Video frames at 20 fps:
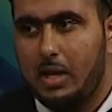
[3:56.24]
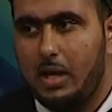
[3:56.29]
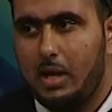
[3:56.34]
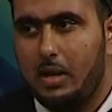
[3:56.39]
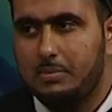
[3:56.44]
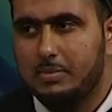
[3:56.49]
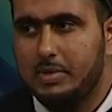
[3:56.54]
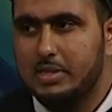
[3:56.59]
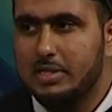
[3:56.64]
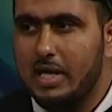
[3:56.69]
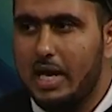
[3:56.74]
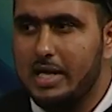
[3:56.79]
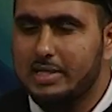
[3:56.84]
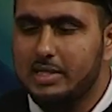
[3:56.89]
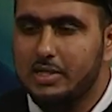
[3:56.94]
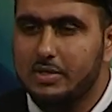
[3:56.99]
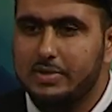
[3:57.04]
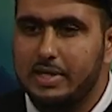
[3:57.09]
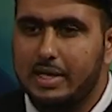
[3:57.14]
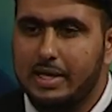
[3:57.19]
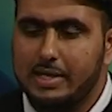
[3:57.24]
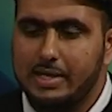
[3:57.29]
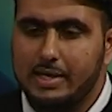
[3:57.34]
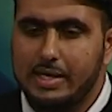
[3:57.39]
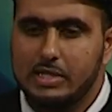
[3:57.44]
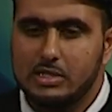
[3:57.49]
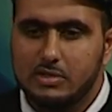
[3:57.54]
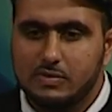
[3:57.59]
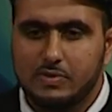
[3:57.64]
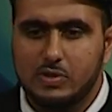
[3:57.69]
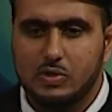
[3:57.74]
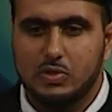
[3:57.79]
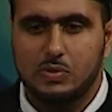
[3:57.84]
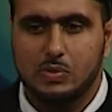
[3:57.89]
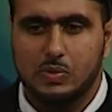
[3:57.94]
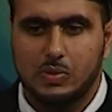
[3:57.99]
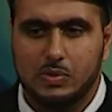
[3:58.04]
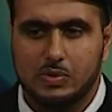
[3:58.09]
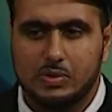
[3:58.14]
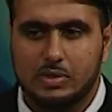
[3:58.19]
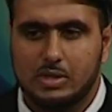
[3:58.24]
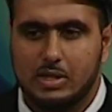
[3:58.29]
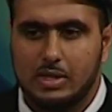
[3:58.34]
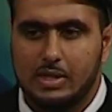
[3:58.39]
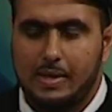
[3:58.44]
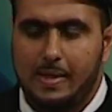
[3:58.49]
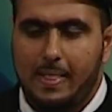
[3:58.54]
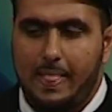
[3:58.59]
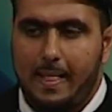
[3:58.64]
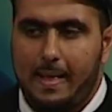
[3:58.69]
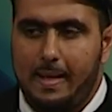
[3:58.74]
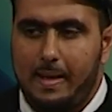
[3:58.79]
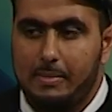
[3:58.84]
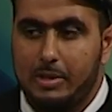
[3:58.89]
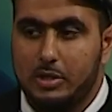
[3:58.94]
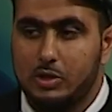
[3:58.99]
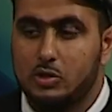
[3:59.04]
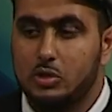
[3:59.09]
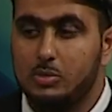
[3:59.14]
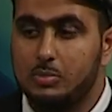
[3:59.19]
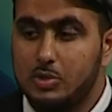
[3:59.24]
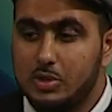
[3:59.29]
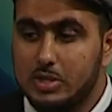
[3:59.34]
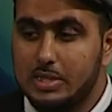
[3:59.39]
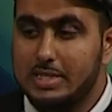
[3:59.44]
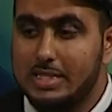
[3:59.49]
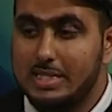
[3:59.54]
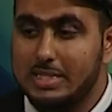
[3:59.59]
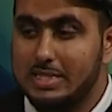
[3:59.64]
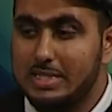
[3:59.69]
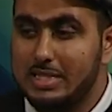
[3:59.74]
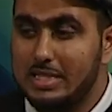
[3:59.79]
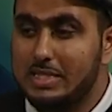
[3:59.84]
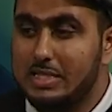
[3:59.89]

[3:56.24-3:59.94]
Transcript: this idea that individuals and communities need